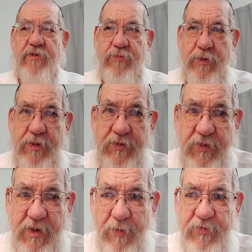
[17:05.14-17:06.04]
With this
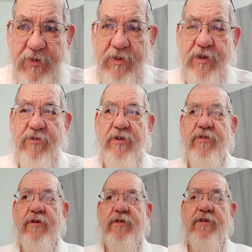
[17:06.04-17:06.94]
he comes to teach
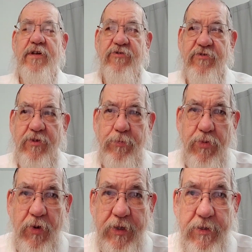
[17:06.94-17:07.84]
us an additional
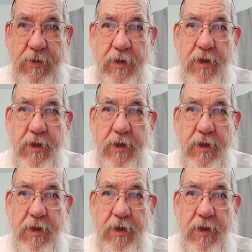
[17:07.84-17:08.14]
point.